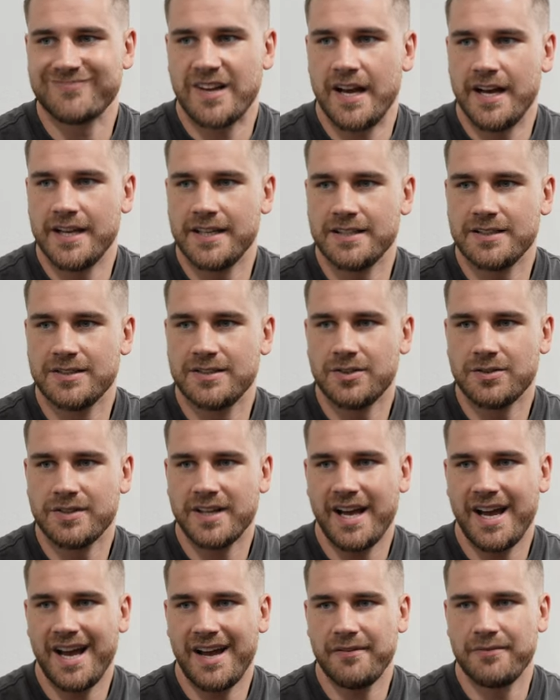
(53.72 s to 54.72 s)
I don't
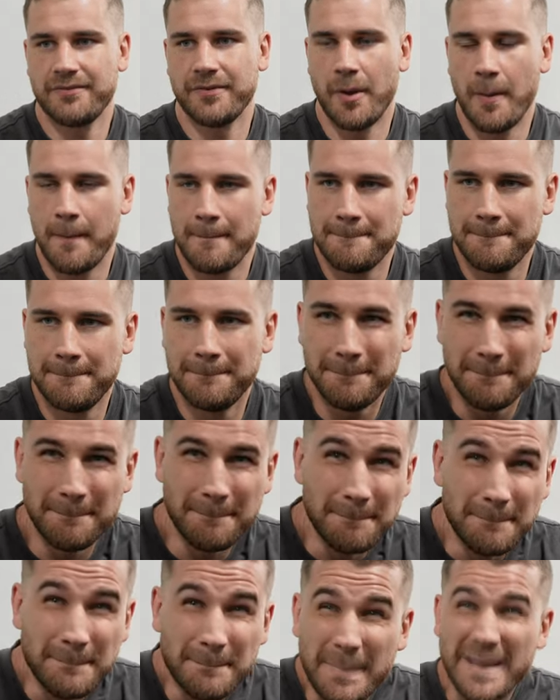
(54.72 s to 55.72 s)
have a
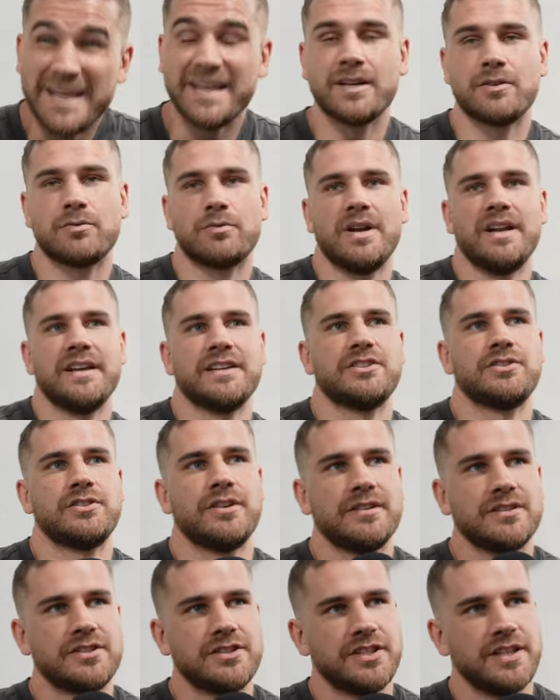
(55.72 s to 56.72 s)
big
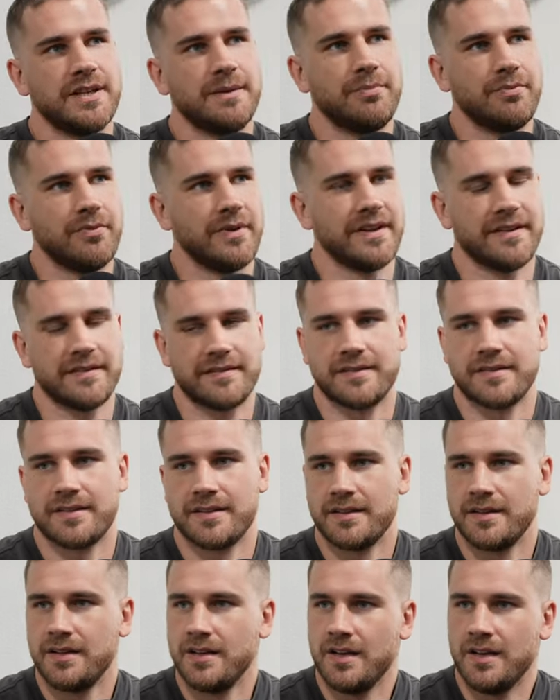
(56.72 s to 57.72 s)
relationship with...
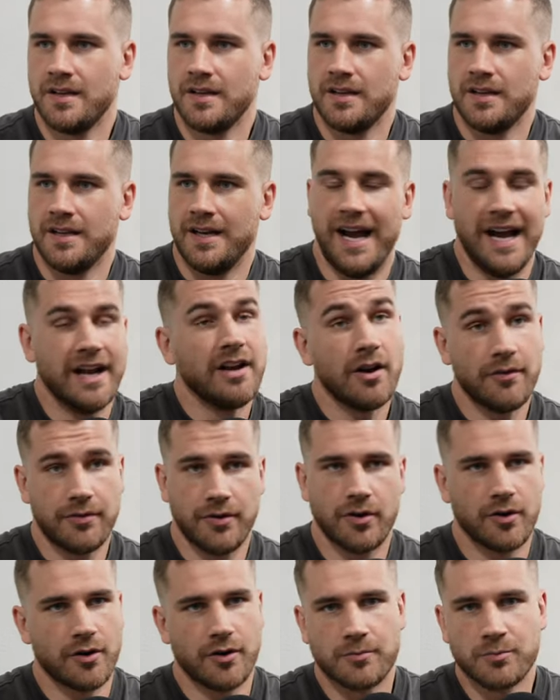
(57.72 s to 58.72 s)
I love
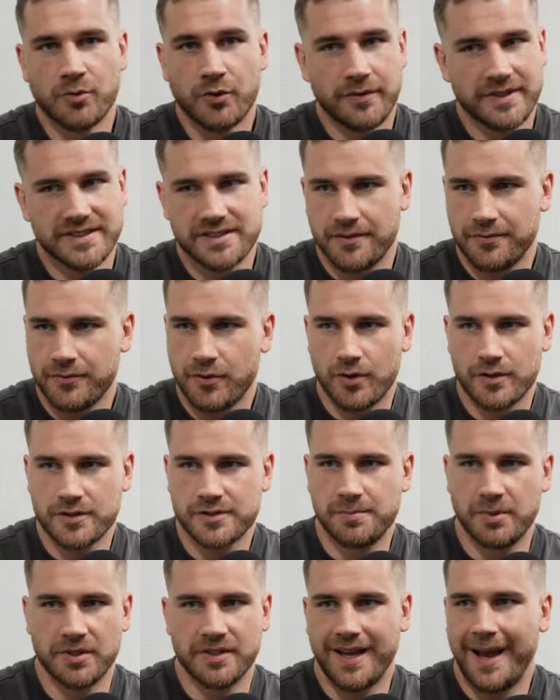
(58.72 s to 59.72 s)
horror movies, of
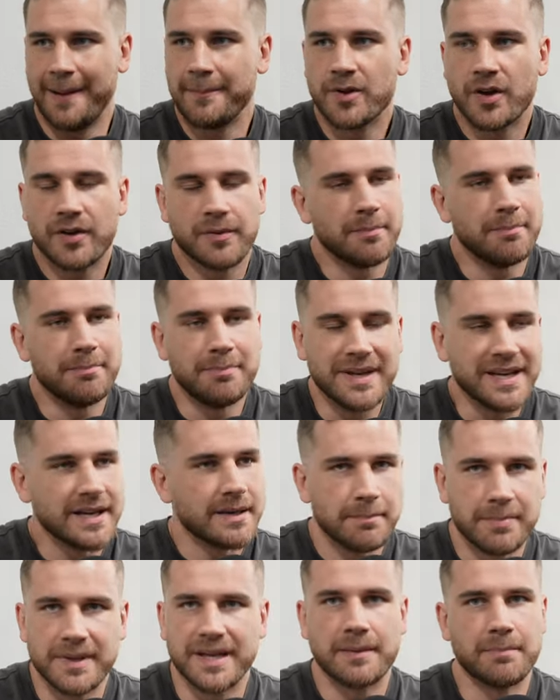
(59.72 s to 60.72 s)
course, but I'm not
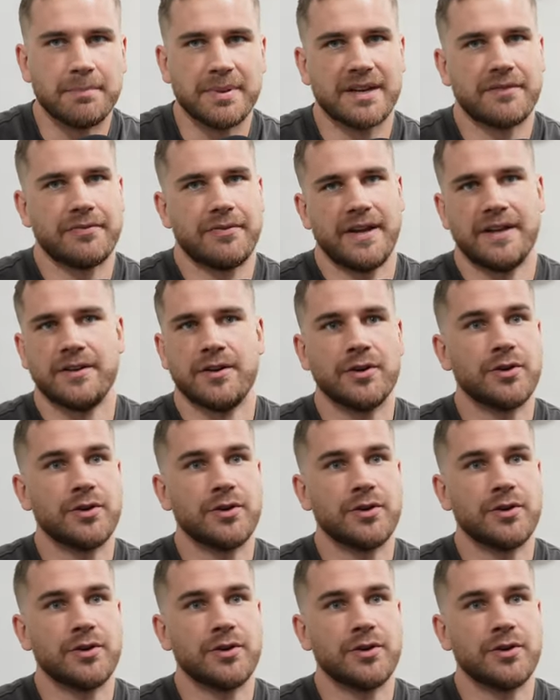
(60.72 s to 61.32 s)
big fan, a